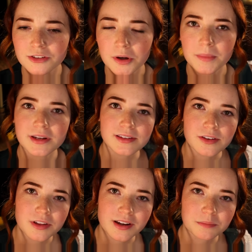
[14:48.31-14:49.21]
Do you want me to
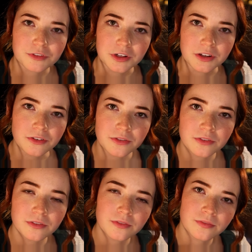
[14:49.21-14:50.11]
sew that up for you?
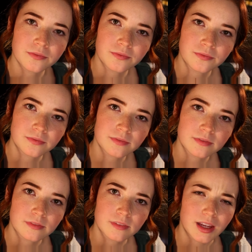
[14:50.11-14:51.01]

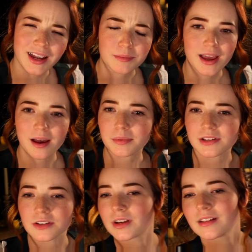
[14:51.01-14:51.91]
Yeah, I'd be
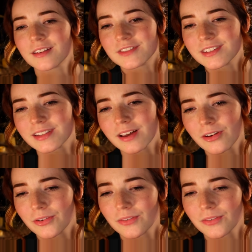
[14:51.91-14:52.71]
happy to. I love to sew.